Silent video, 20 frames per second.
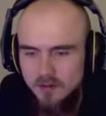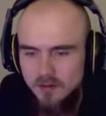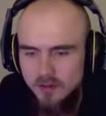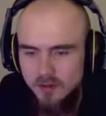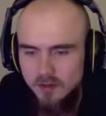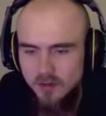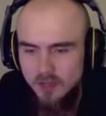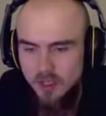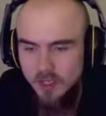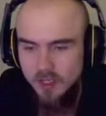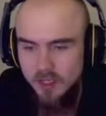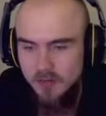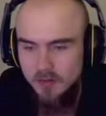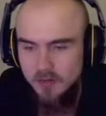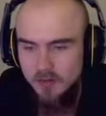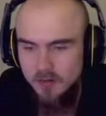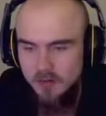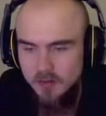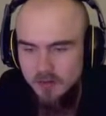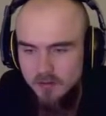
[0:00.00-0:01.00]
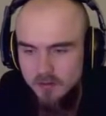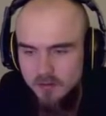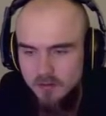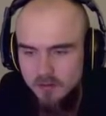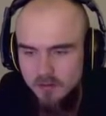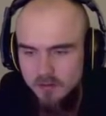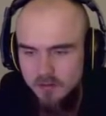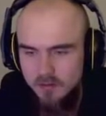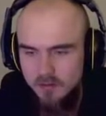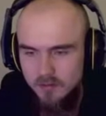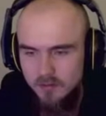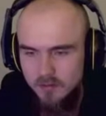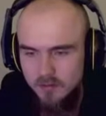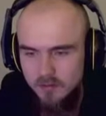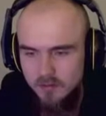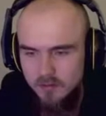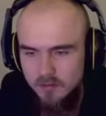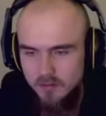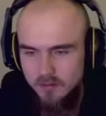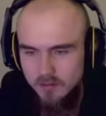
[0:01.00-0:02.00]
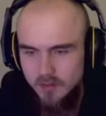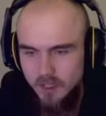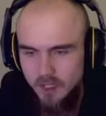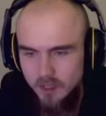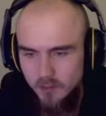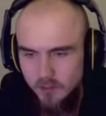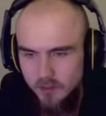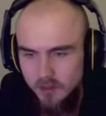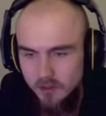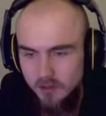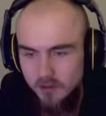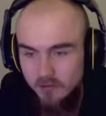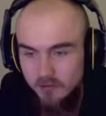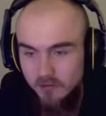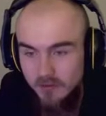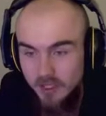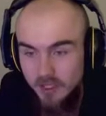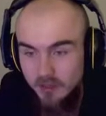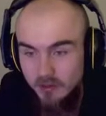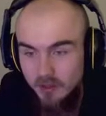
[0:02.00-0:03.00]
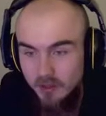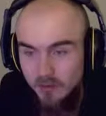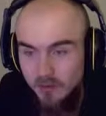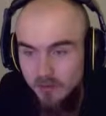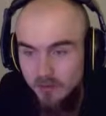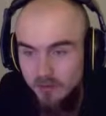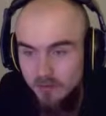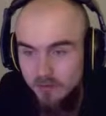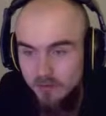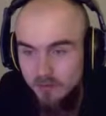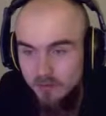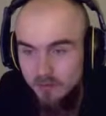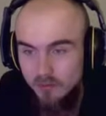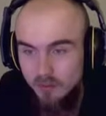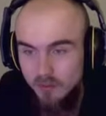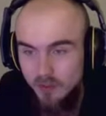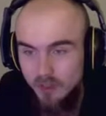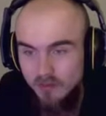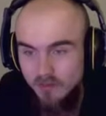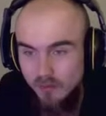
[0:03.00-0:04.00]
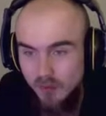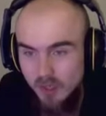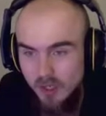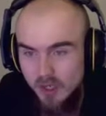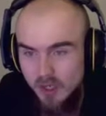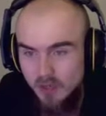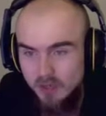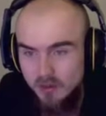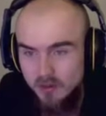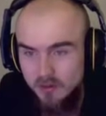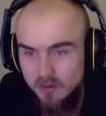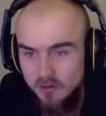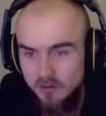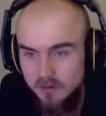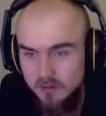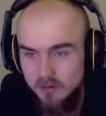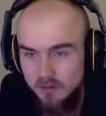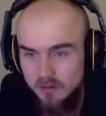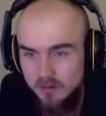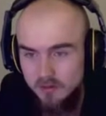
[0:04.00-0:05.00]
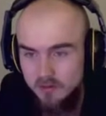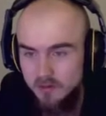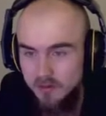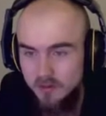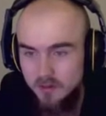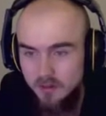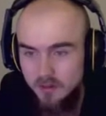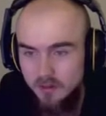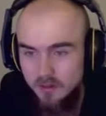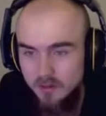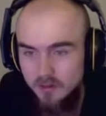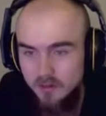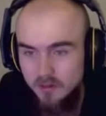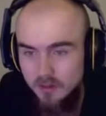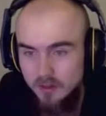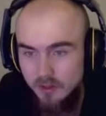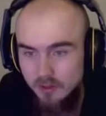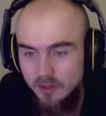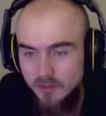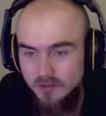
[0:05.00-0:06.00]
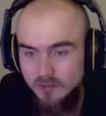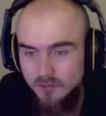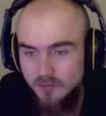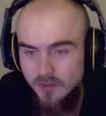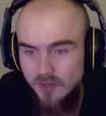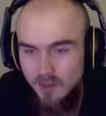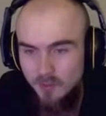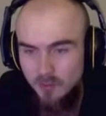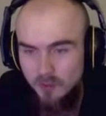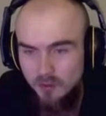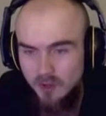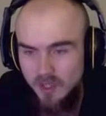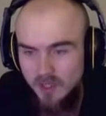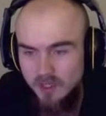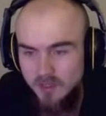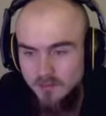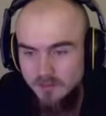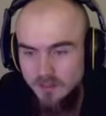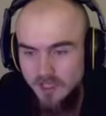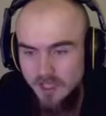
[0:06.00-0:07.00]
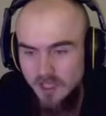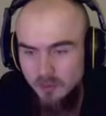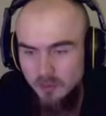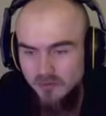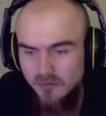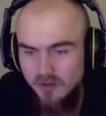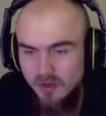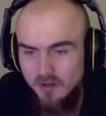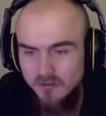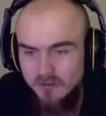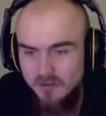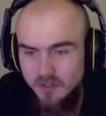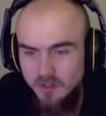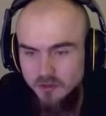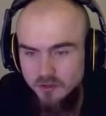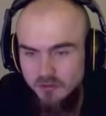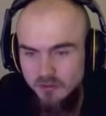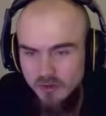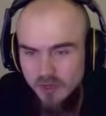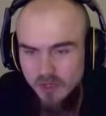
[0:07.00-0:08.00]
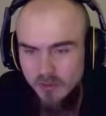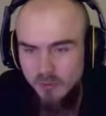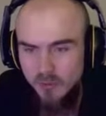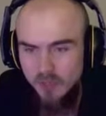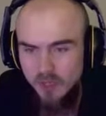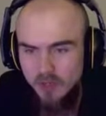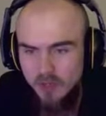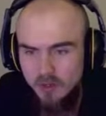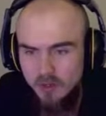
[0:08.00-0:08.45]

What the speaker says: Okay. Tell me, dear fairy, what have we got? Okay, so we've got more items and we've got fusion rank 1.